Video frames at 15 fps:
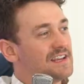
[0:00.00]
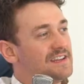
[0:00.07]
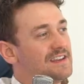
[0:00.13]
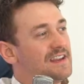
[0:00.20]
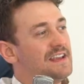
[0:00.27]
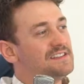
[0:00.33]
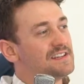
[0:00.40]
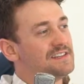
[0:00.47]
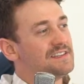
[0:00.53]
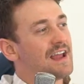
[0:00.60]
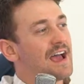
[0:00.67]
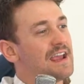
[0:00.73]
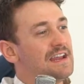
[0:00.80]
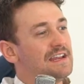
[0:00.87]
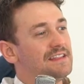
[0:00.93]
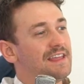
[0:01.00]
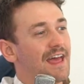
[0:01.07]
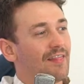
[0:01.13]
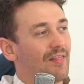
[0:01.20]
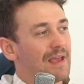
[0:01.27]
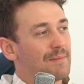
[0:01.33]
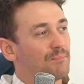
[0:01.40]
a he's a knight
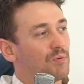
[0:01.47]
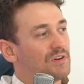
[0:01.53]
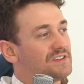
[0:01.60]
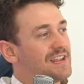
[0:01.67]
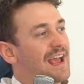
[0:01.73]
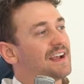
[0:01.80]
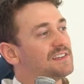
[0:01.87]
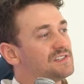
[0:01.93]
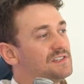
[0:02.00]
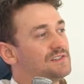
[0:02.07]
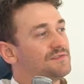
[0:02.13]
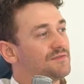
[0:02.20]
that like protects his